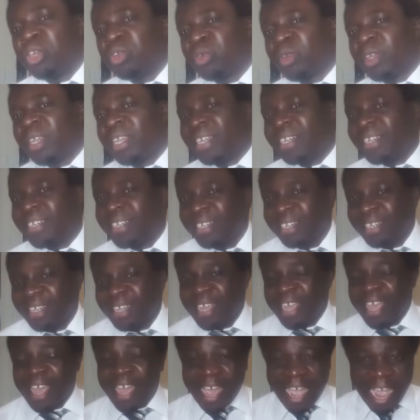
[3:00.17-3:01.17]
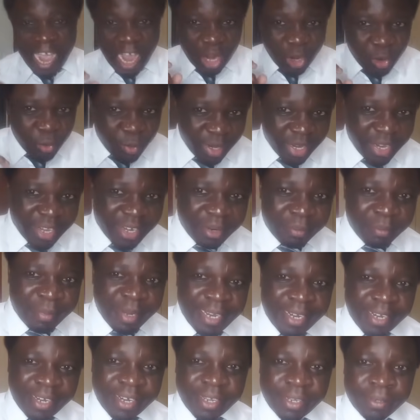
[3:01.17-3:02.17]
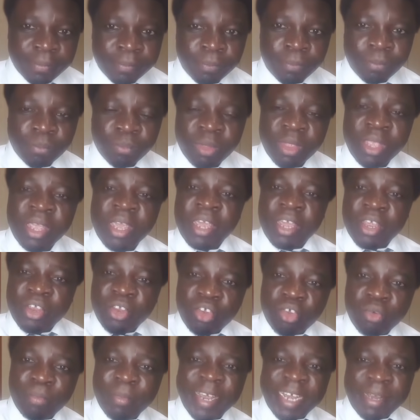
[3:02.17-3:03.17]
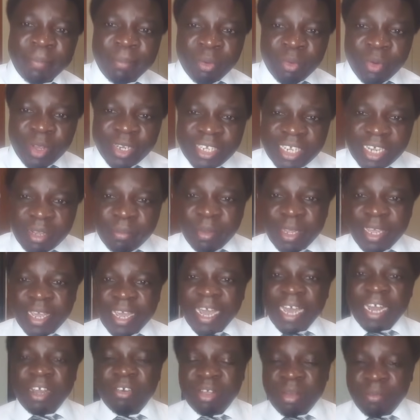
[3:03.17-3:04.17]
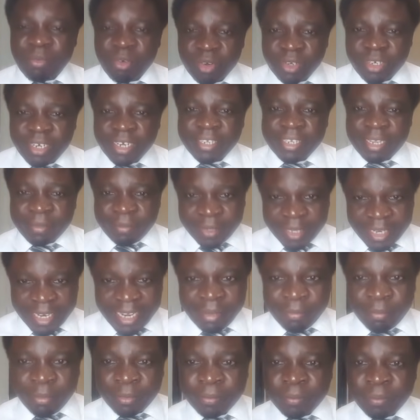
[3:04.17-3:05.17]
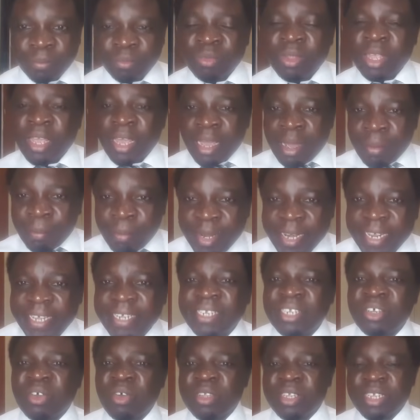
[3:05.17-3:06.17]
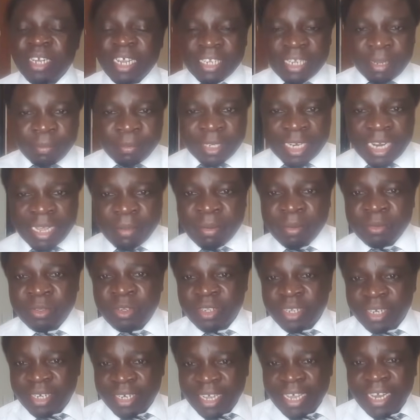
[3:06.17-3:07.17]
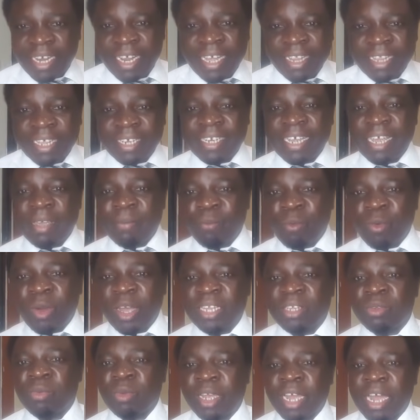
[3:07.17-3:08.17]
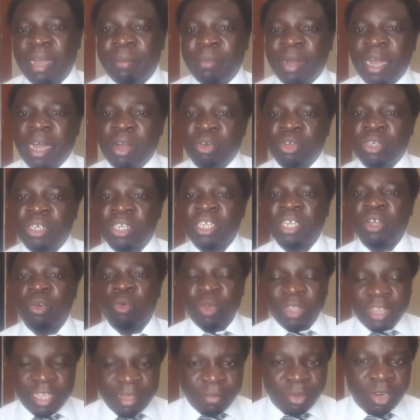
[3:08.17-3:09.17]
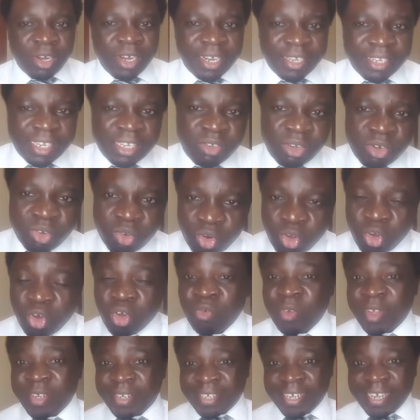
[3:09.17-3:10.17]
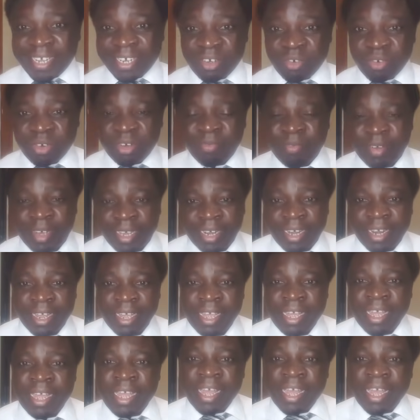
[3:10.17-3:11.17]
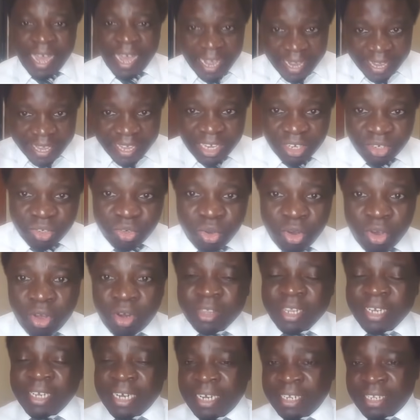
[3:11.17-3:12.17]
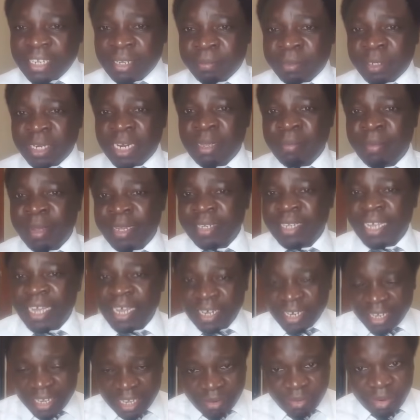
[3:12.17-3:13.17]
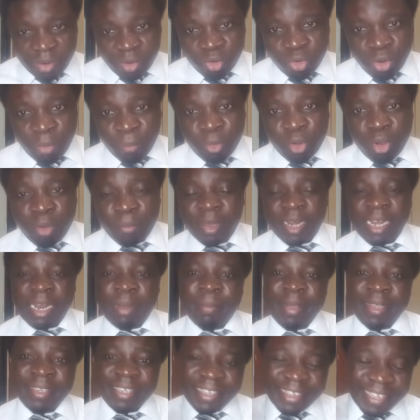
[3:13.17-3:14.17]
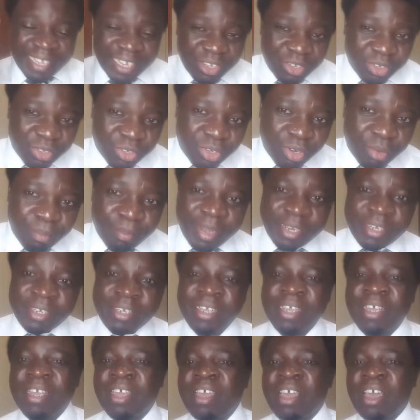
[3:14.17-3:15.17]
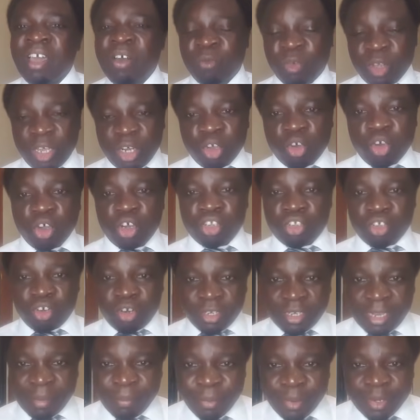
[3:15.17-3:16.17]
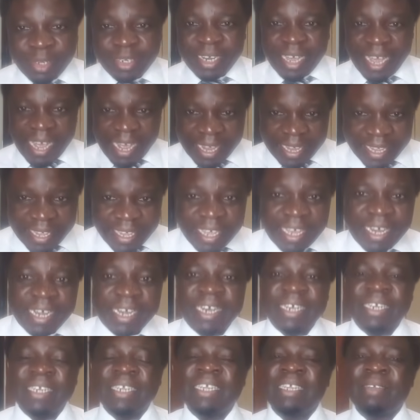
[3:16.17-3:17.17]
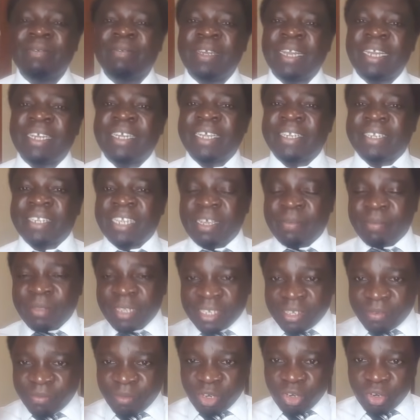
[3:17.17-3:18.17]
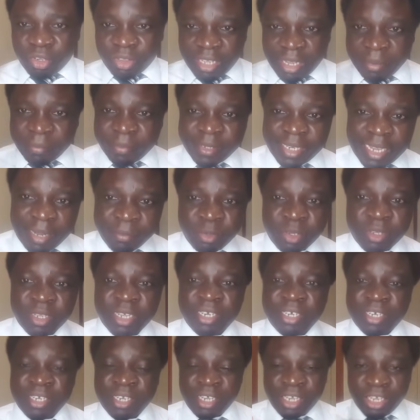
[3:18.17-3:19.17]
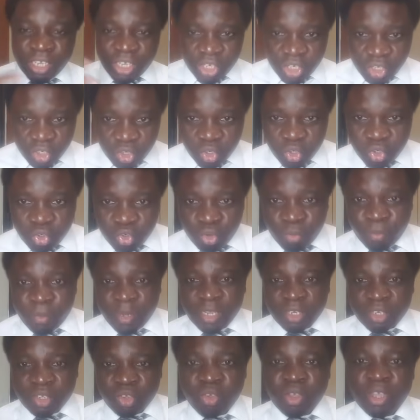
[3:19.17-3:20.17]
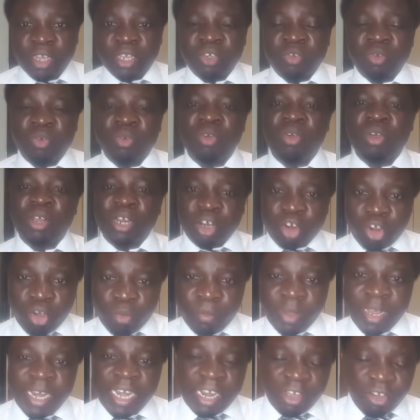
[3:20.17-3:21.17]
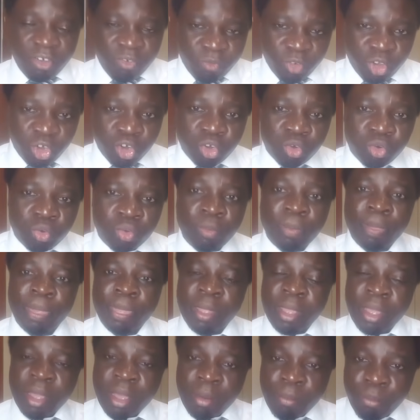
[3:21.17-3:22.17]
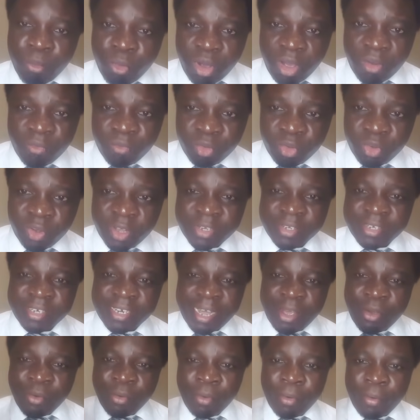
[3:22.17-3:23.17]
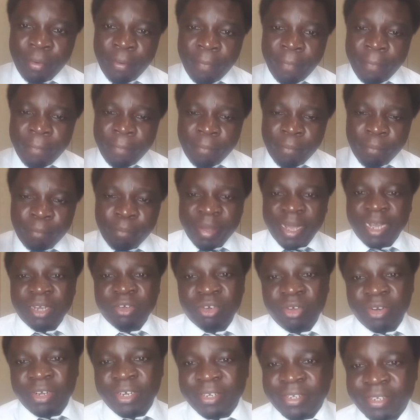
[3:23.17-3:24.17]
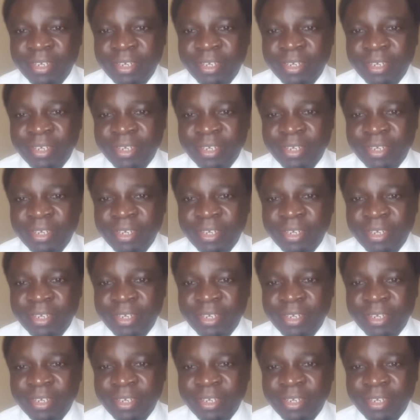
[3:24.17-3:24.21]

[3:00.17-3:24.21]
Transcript: into it, a quick reminder. You might be watching me and you have not yet subscribed. Please consider subscribing so that any other time once we come out with a video like this one, you will always get notified. Again, to all the 10 subscribers and anyone who drop comment, I must say thank you so much for your unconditional support. Again, let us give this video a thumbs up so that YouTube is going to recommend our video to more viewers. Now, back to our